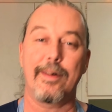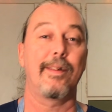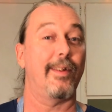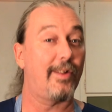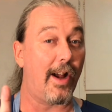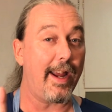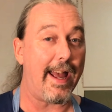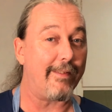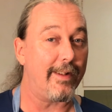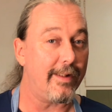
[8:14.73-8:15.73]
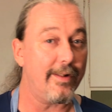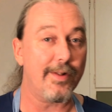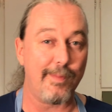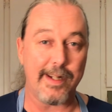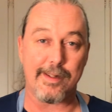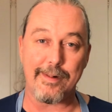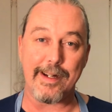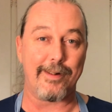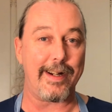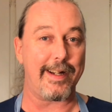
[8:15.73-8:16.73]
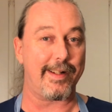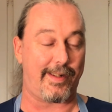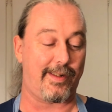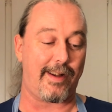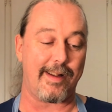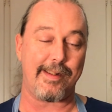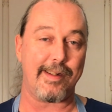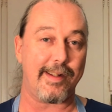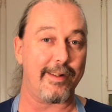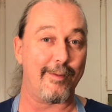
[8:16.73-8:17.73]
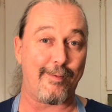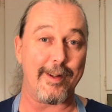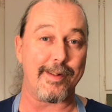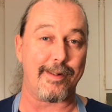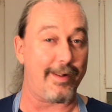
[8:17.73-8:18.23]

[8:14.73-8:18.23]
Since all you have to do is mix 3 ingredients and toss this in your freezer,